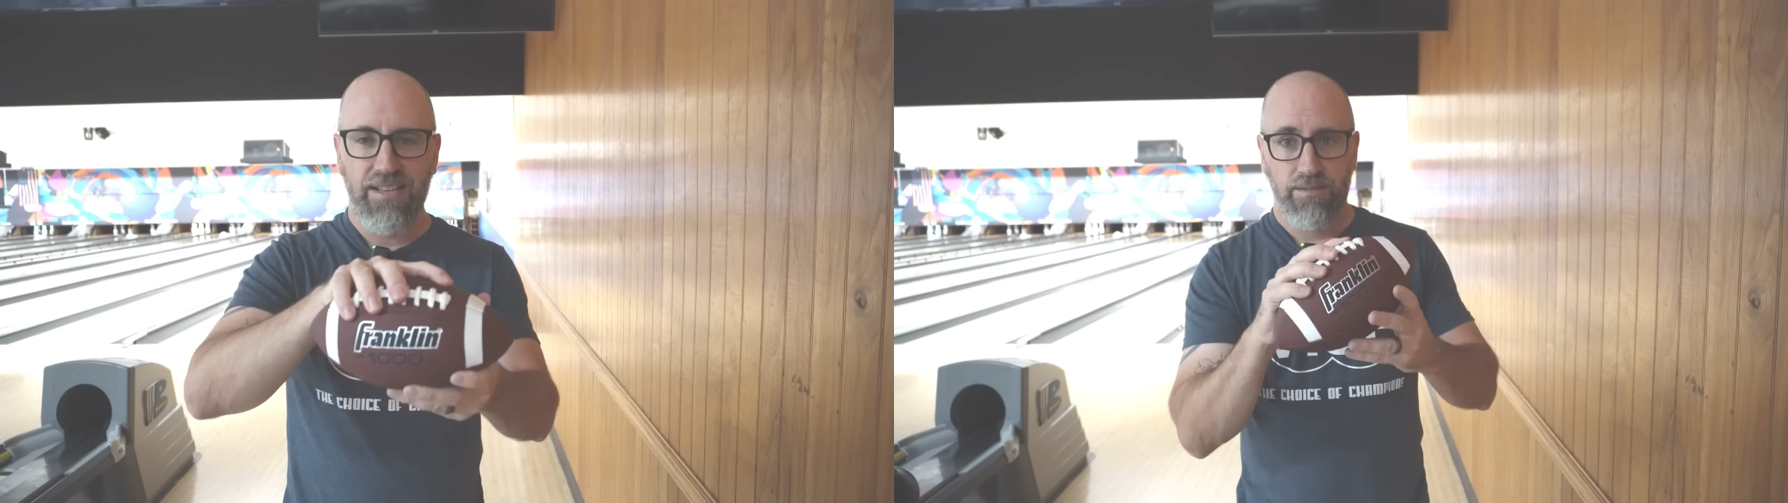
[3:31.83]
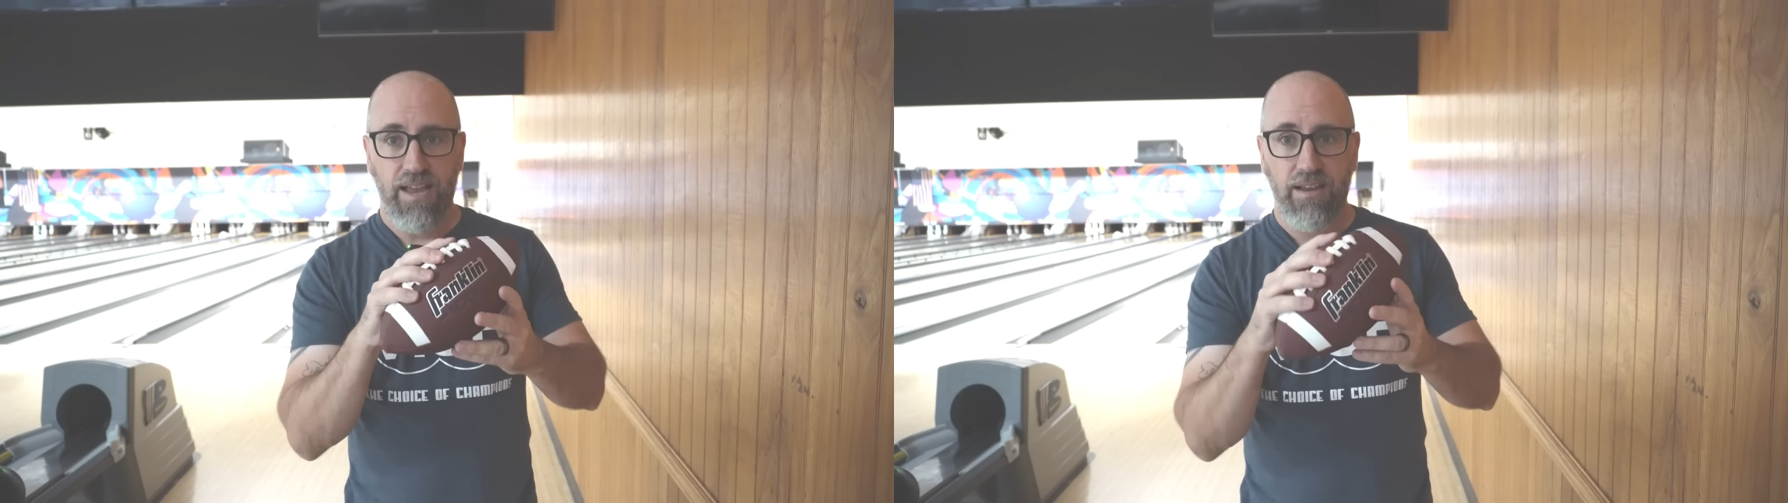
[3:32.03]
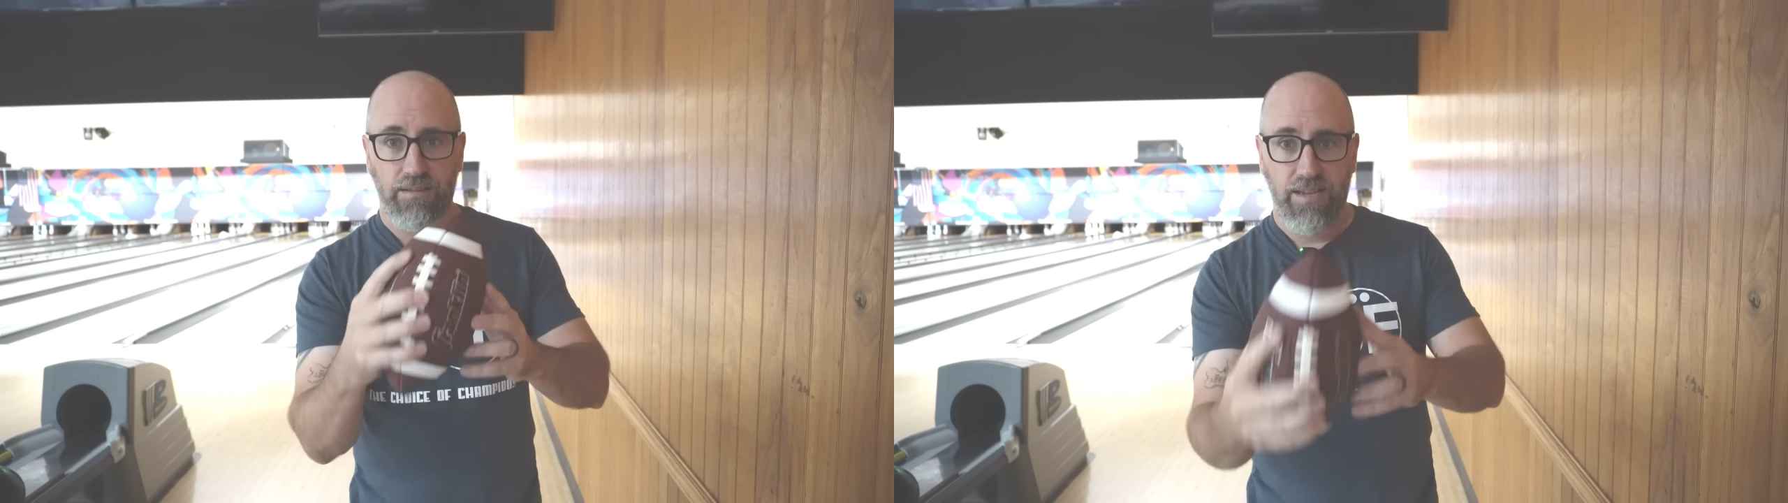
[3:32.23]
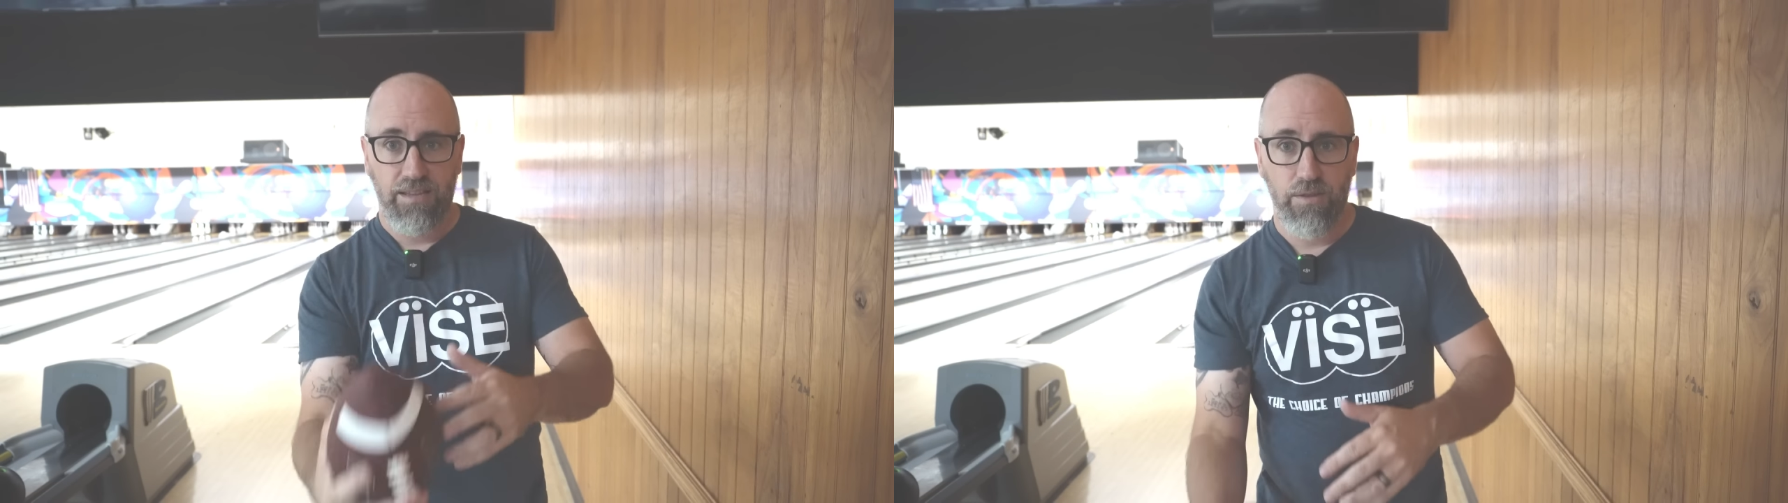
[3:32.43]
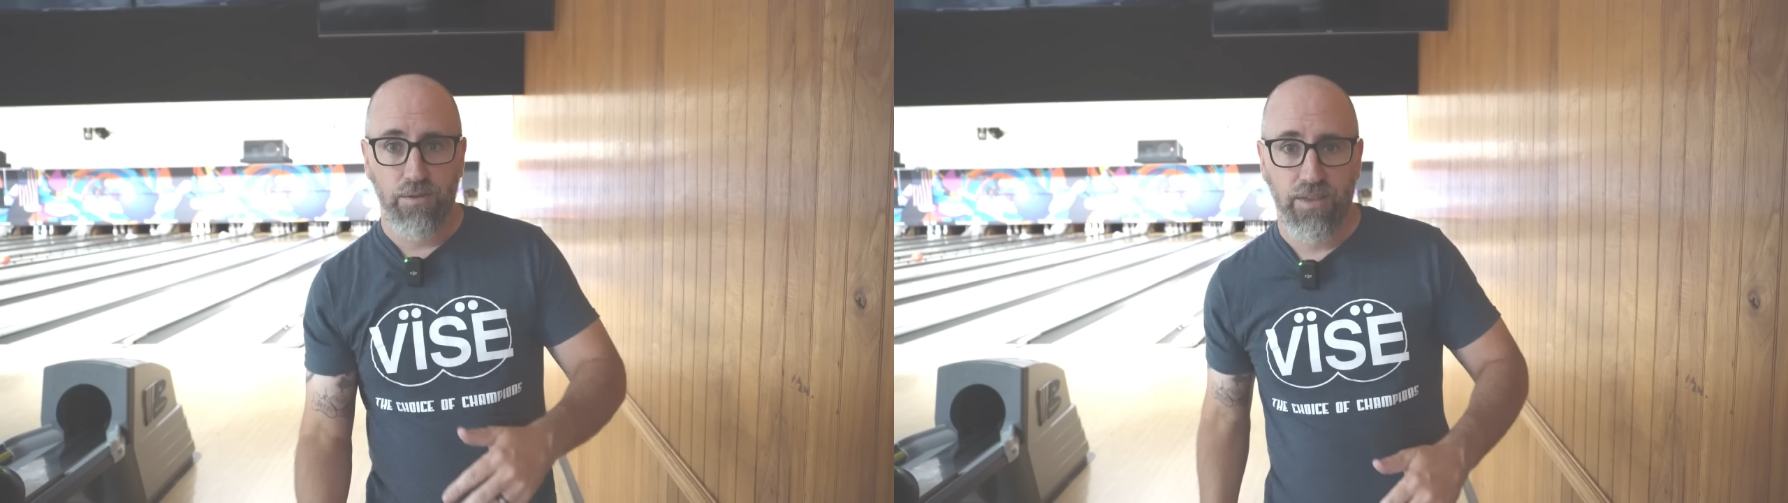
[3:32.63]
Secondly,
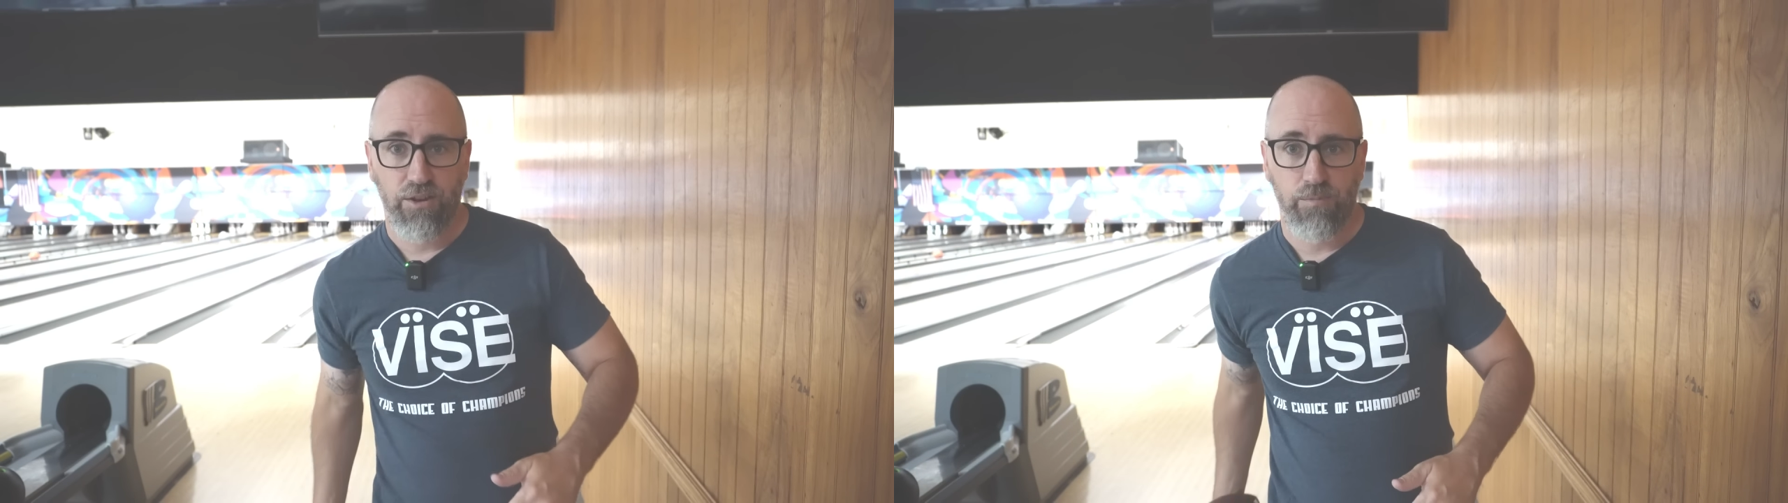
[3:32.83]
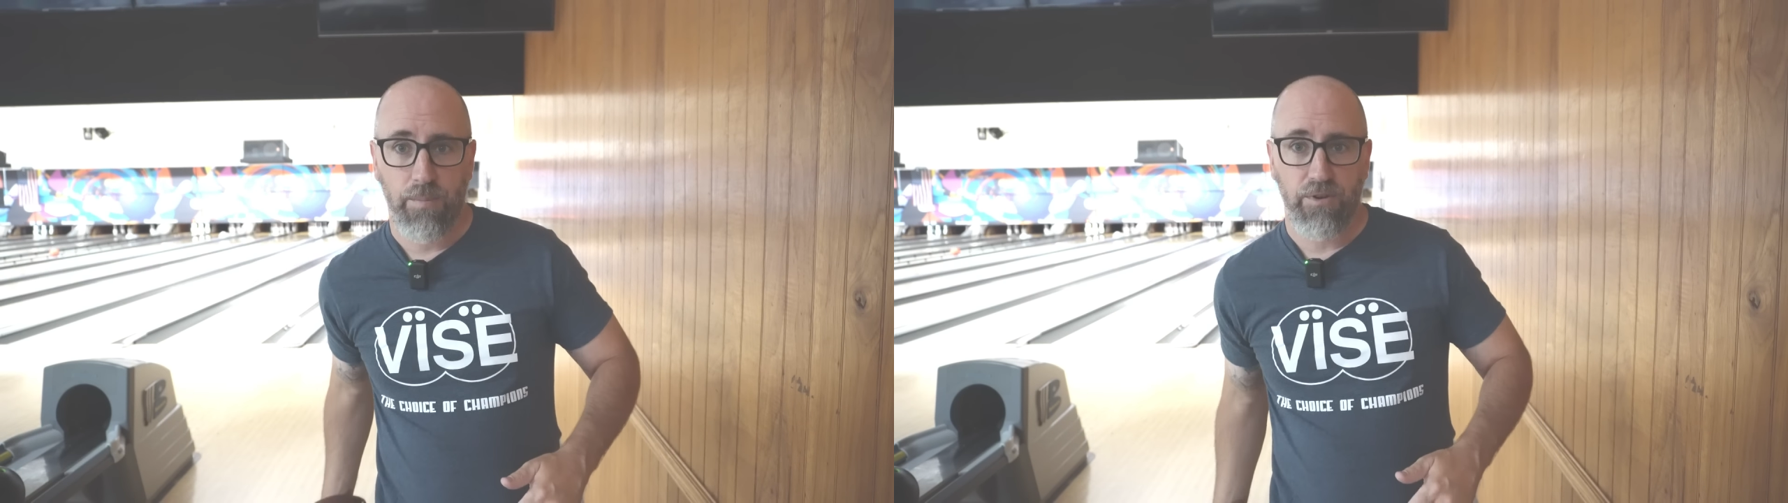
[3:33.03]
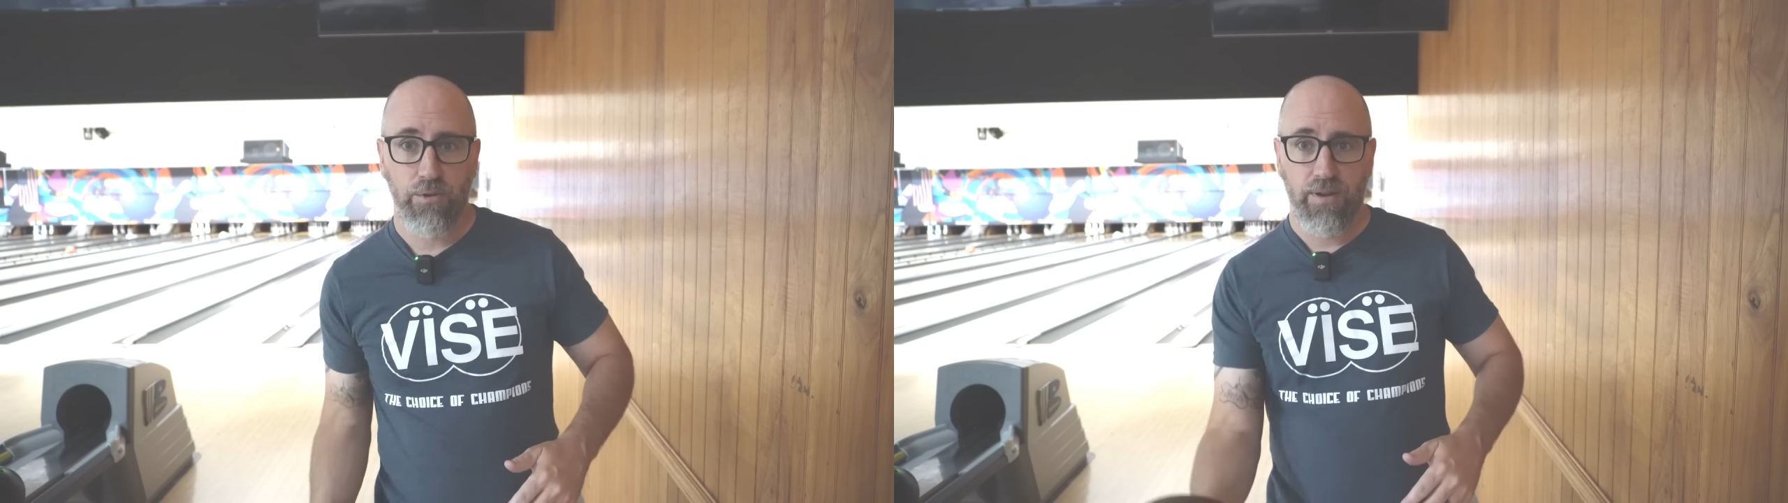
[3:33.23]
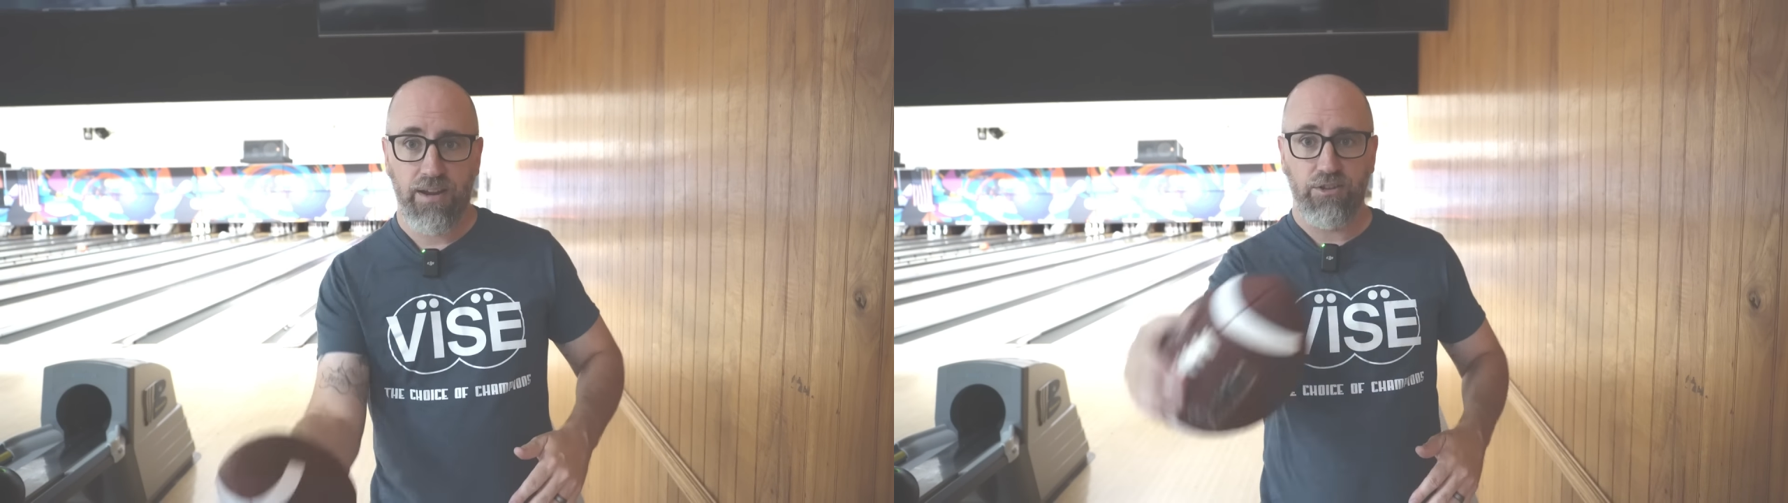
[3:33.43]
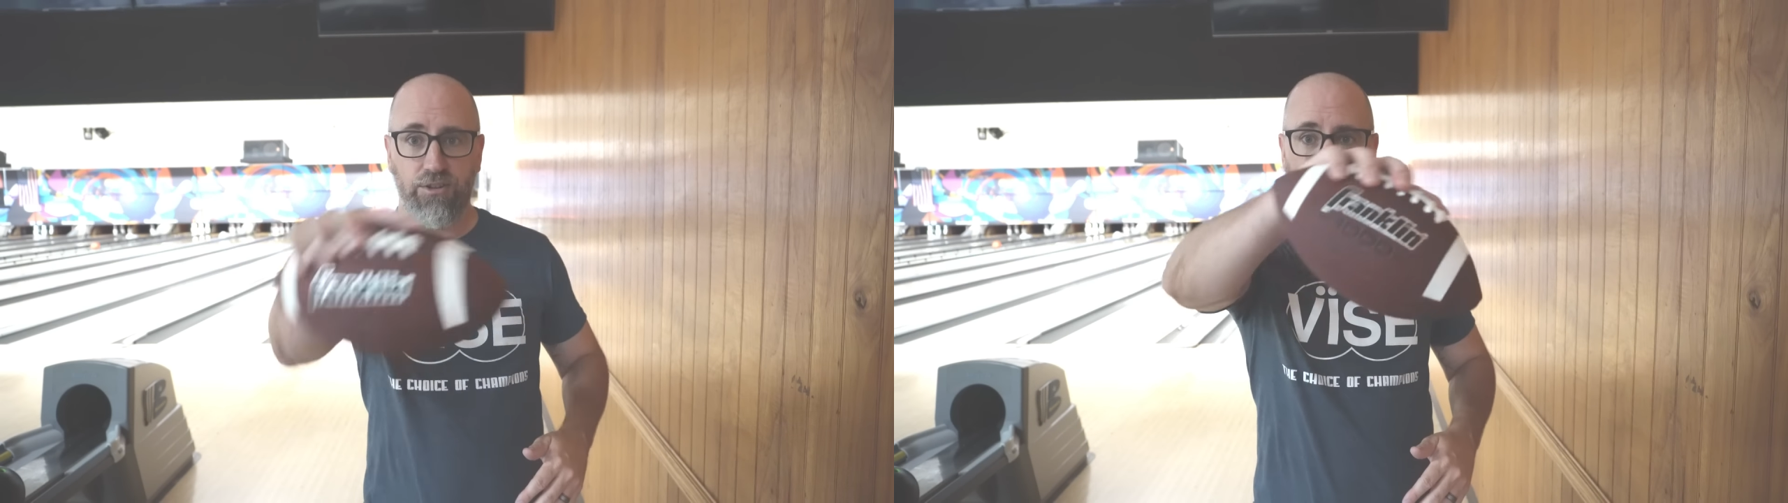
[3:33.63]
the other thing you might be doing is your